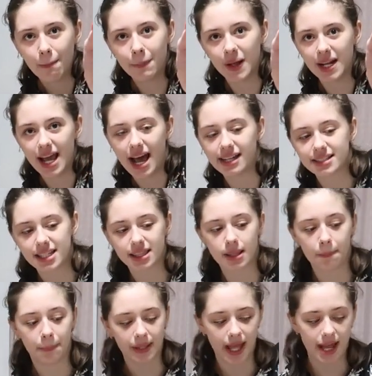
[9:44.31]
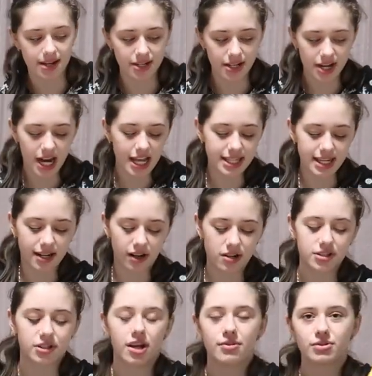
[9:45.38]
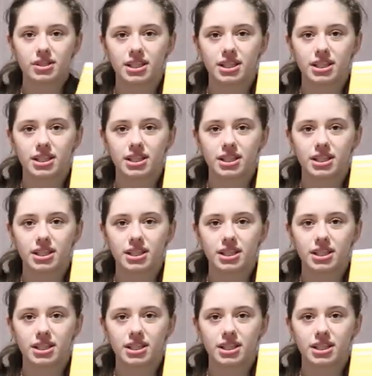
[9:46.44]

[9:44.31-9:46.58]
but it has like the blender, and then it also comes